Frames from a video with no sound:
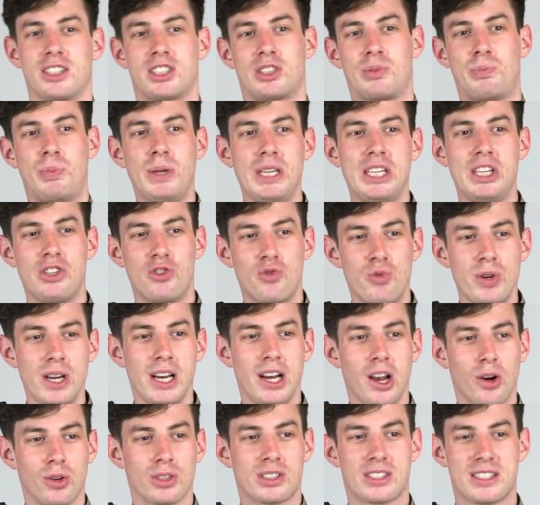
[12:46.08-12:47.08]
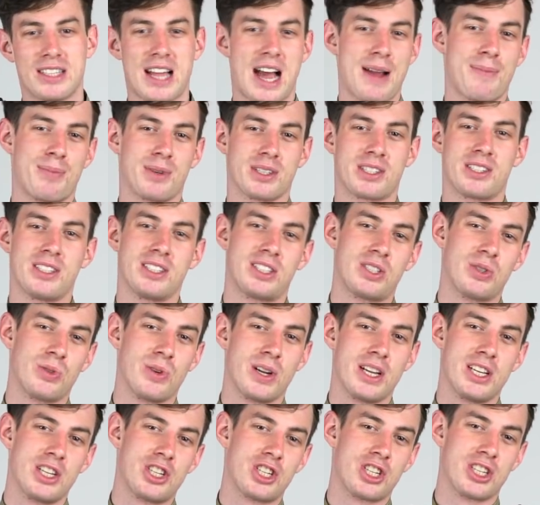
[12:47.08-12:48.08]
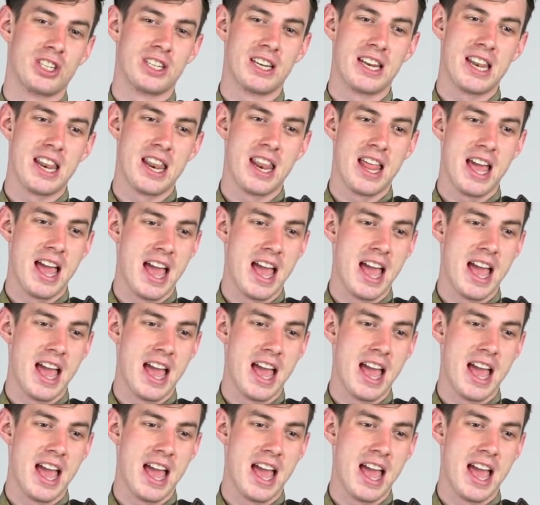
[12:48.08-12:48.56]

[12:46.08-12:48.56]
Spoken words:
speed reload sniper situation,